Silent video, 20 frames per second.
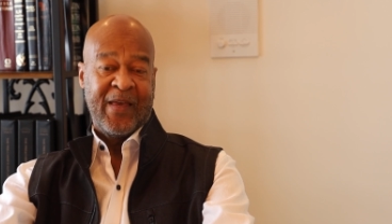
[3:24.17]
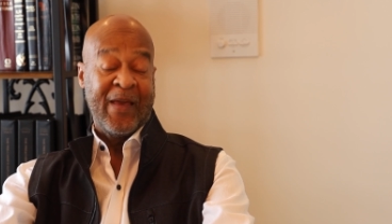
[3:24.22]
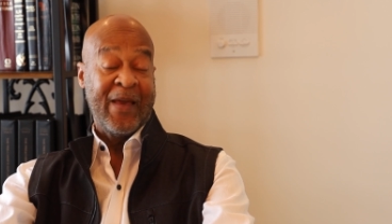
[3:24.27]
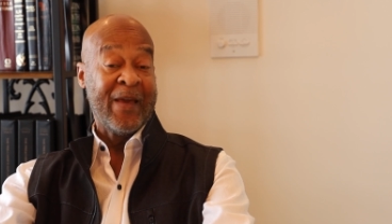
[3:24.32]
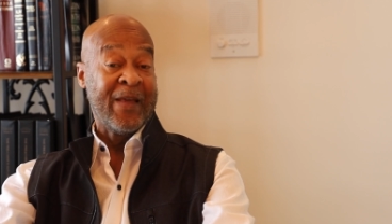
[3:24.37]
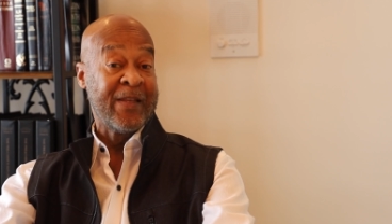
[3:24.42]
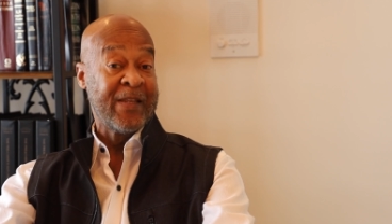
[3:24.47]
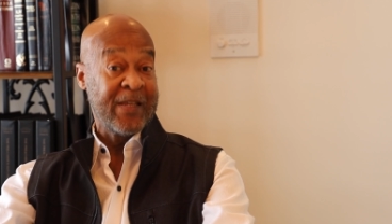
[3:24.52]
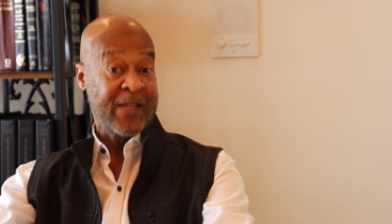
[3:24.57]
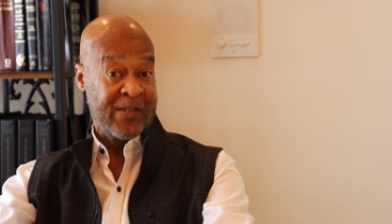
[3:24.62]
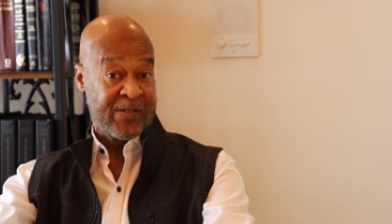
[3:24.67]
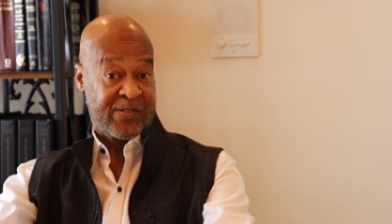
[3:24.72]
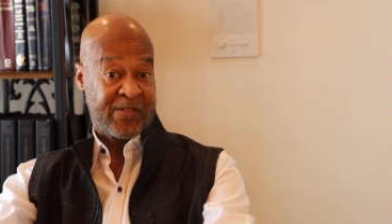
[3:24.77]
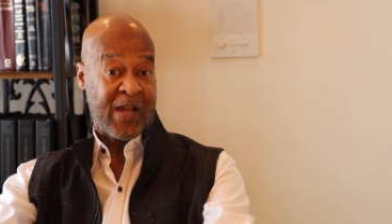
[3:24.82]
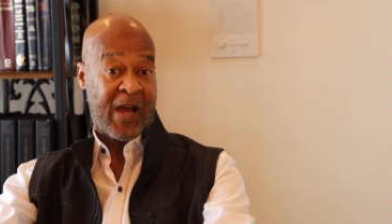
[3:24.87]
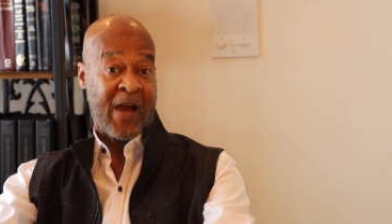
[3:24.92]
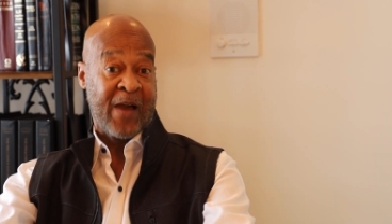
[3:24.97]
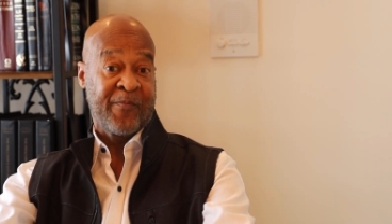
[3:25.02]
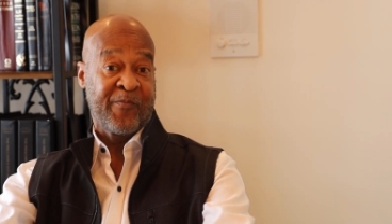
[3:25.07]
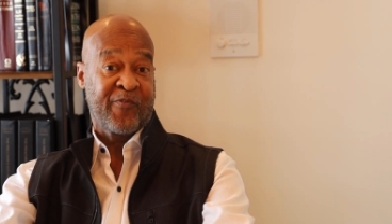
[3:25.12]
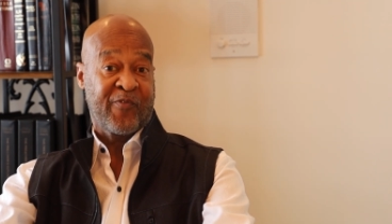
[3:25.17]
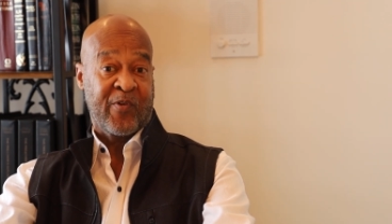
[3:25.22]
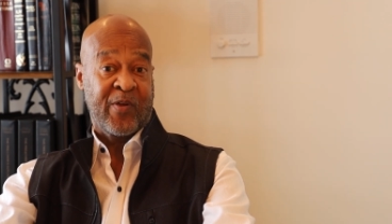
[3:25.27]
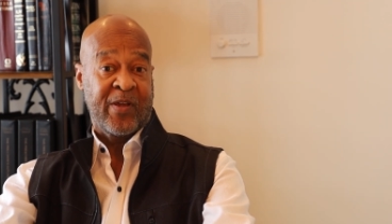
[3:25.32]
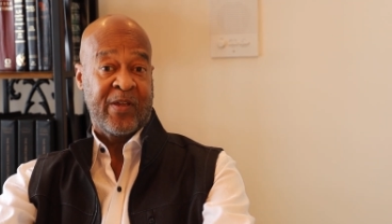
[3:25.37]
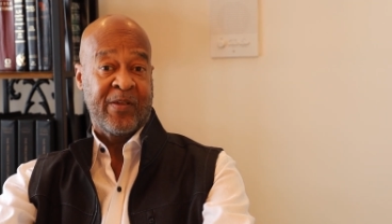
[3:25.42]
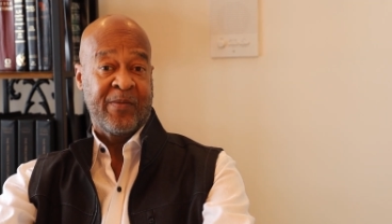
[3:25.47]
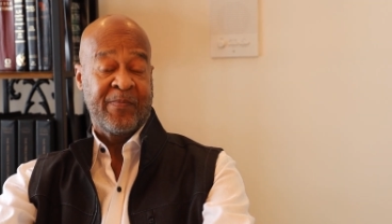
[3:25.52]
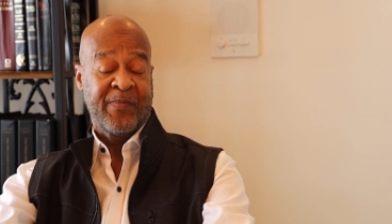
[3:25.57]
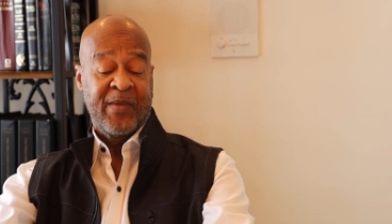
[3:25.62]
in His time
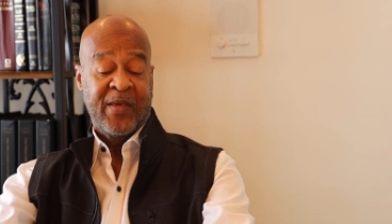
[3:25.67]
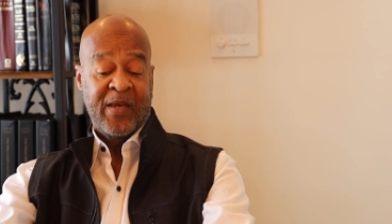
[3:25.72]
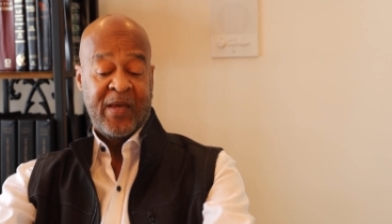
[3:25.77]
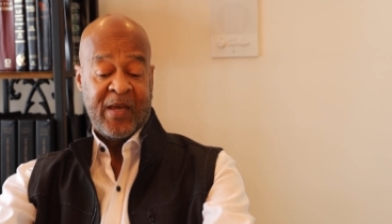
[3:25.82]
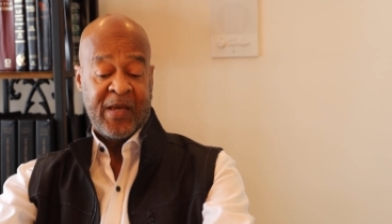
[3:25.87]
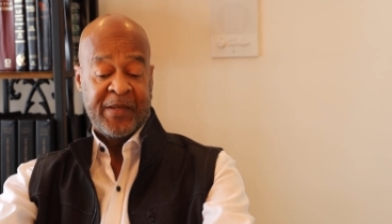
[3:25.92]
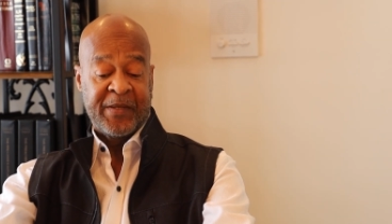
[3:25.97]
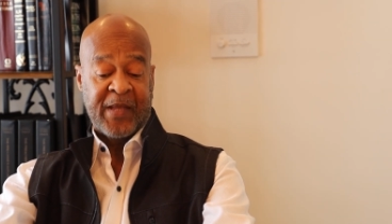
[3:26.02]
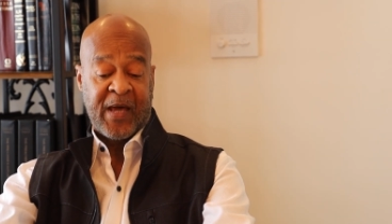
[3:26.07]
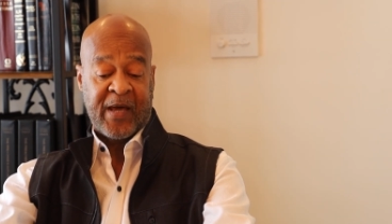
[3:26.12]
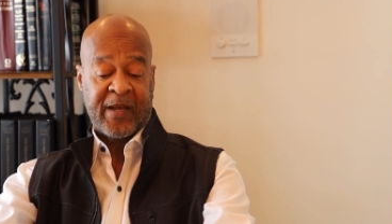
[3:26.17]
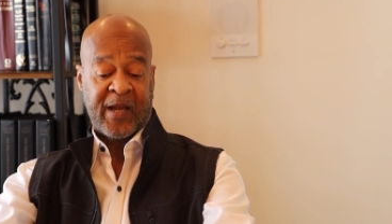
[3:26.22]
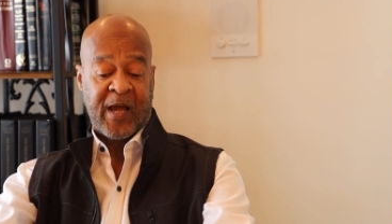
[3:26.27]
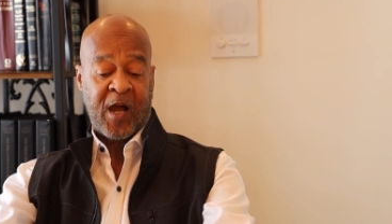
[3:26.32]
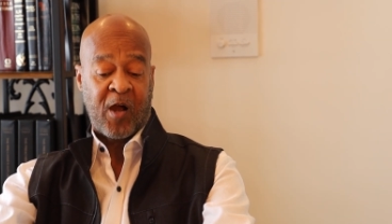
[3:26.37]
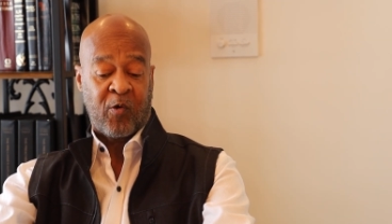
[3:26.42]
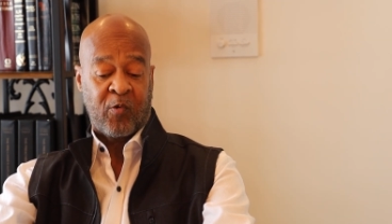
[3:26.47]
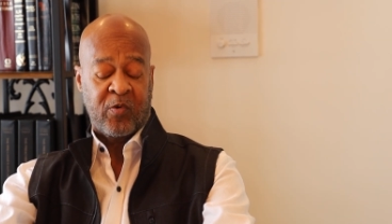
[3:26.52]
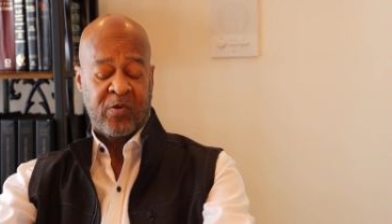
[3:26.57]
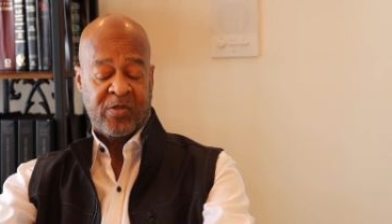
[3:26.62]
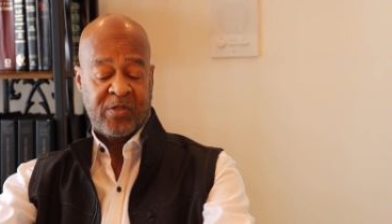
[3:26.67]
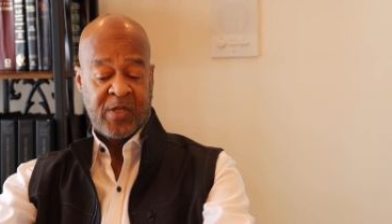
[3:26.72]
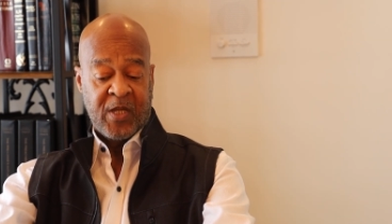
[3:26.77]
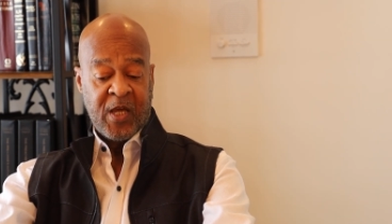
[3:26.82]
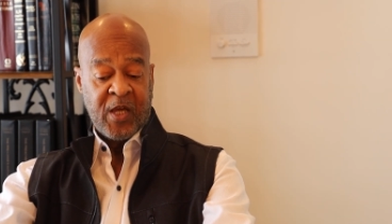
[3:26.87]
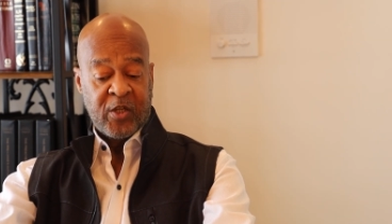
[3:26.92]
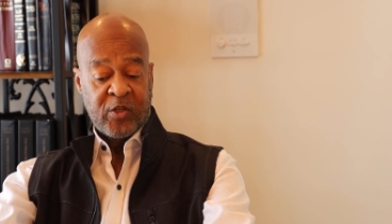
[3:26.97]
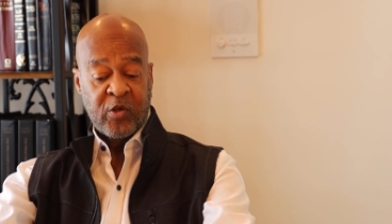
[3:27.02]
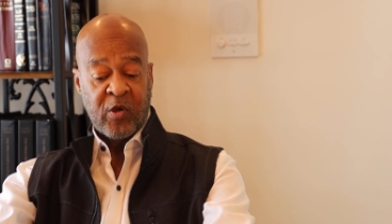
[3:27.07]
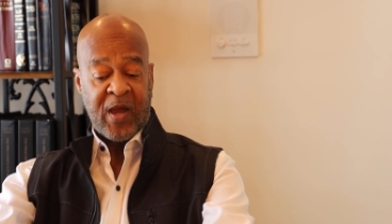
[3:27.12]
frame and not ours.
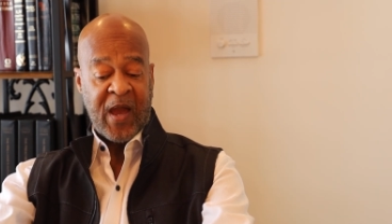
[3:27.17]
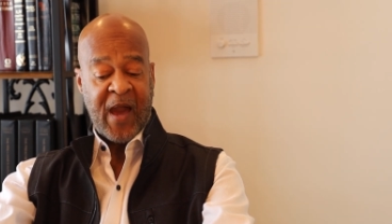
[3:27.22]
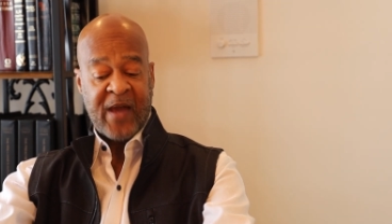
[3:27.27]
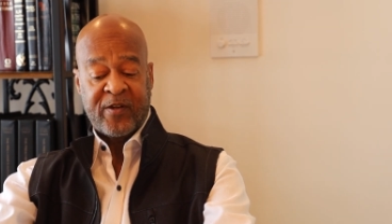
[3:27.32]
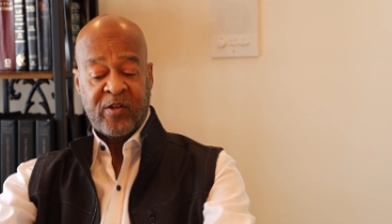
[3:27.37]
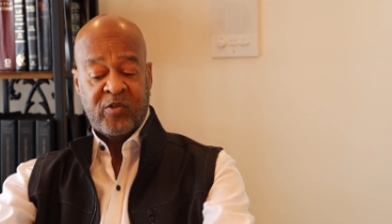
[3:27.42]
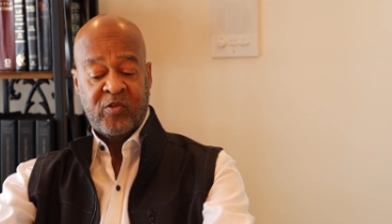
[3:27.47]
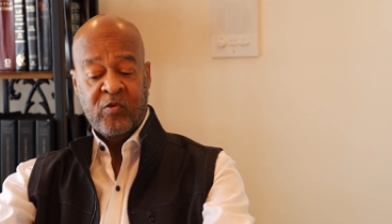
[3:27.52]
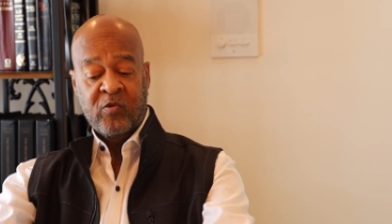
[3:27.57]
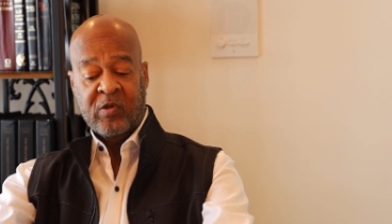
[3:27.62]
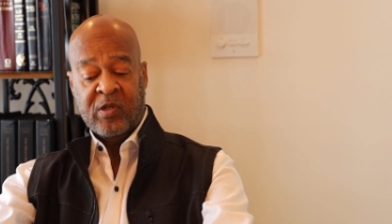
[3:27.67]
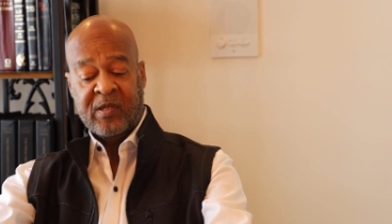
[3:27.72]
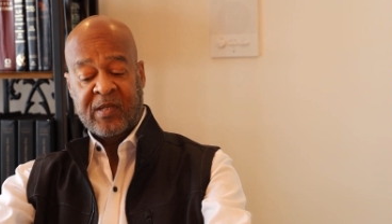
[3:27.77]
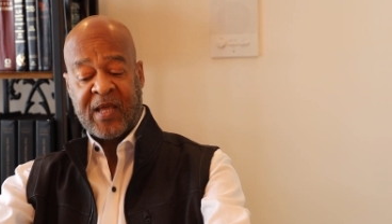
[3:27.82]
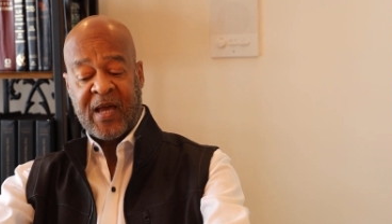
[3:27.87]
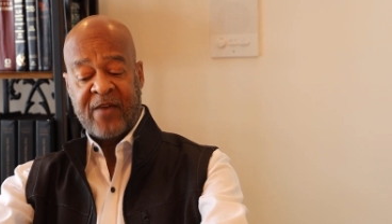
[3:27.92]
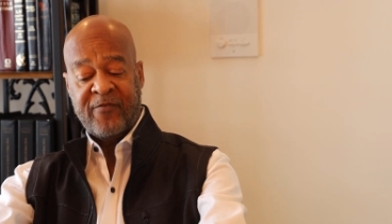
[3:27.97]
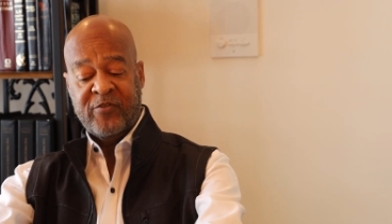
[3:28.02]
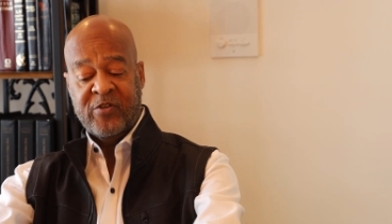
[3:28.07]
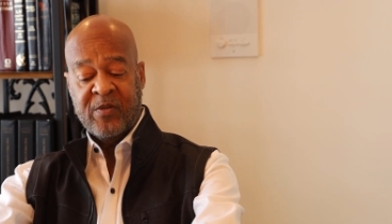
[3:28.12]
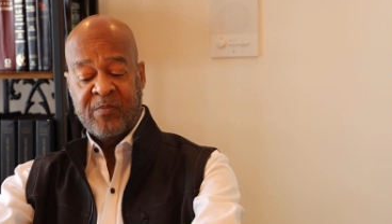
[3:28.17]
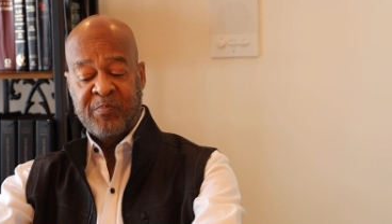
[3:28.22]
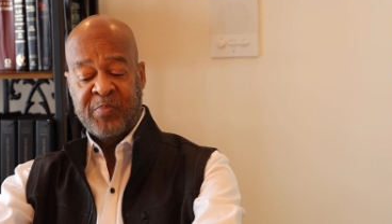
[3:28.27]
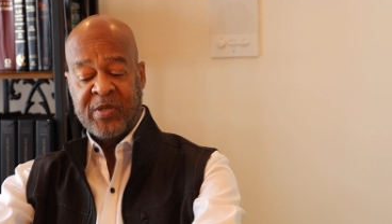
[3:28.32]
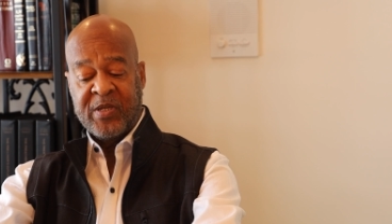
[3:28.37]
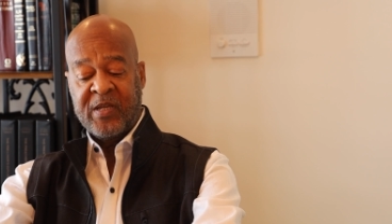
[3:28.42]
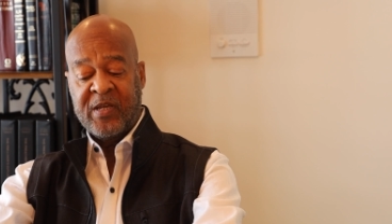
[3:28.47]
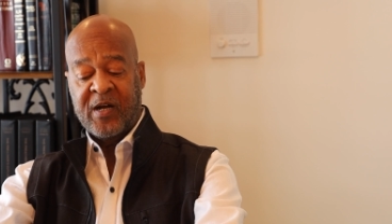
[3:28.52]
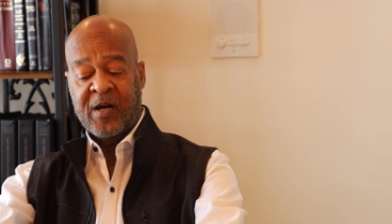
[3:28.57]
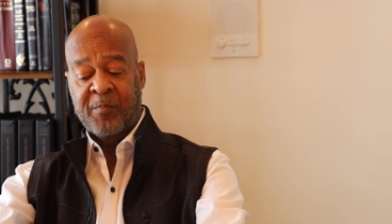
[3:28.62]
Your attitude in life should
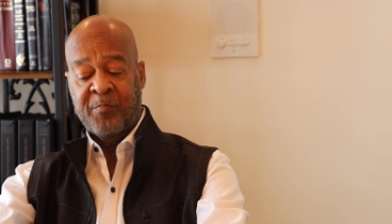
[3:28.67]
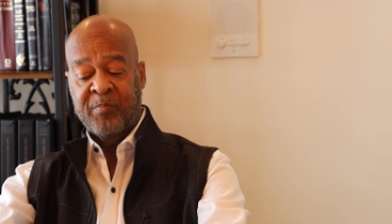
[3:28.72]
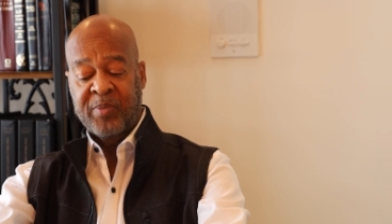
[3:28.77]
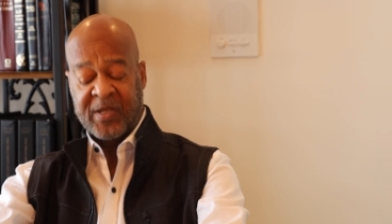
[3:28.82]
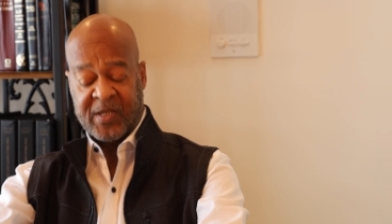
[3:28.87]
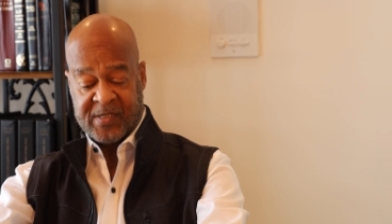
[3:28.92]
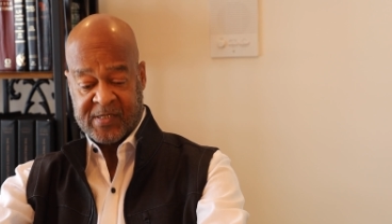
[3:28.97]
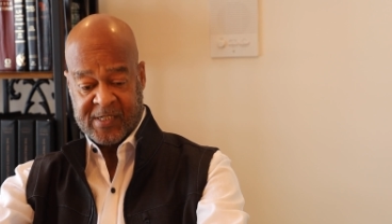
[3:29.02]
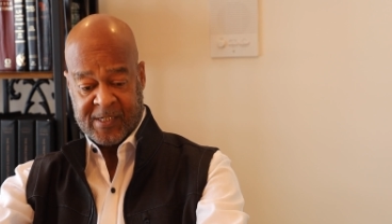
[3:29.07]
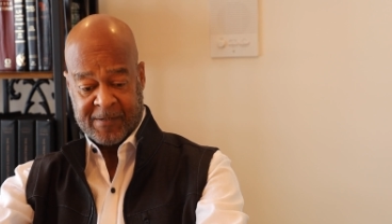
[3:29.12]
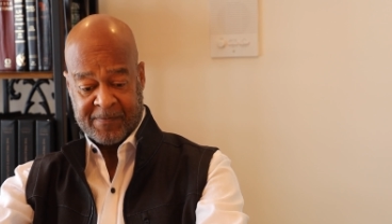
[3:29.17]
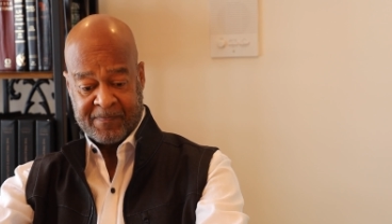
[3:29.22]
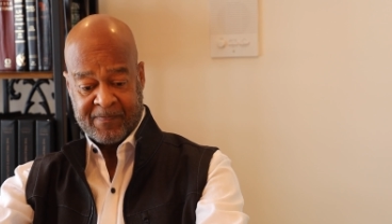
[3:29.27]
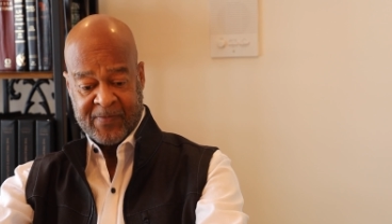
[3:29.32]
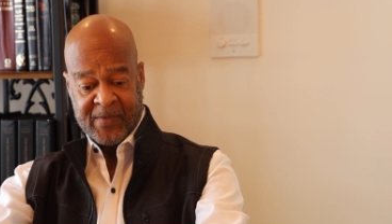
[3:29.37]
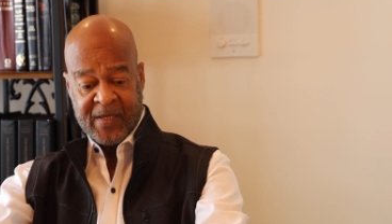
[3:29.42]
be a blessing.